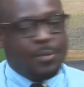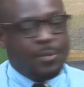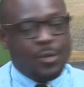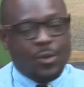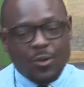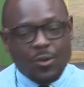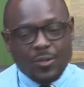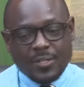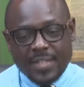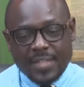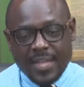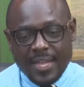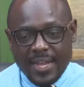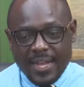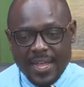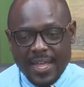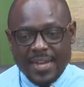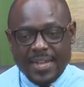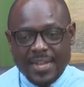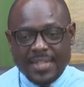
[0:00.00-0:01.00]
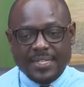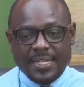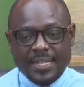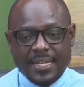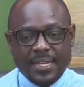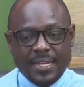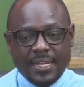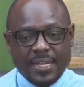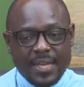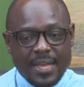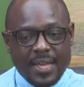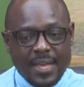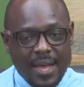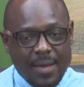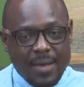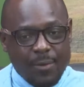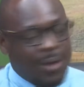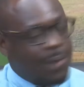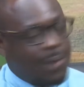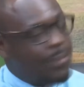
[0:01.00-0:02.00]
Because the NSA,
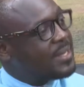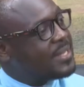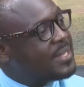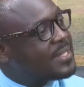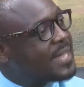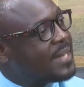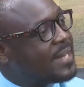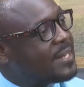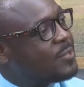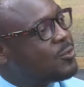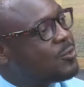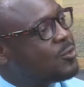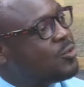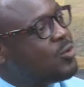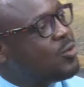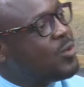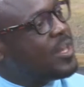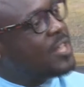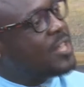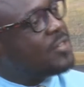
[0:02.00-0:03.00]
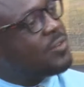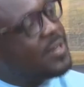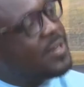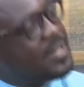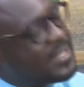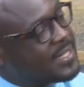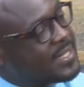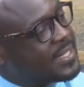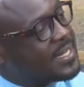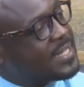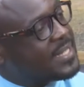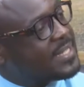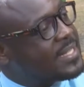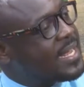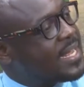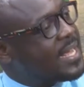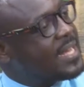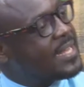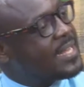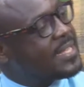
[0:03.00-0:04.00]
when we decided to do electronic tickets,
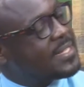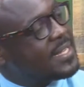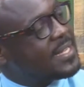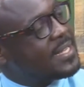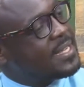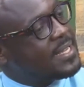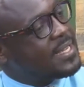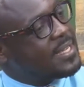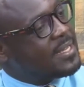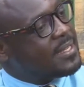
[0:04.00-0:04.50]
the NSA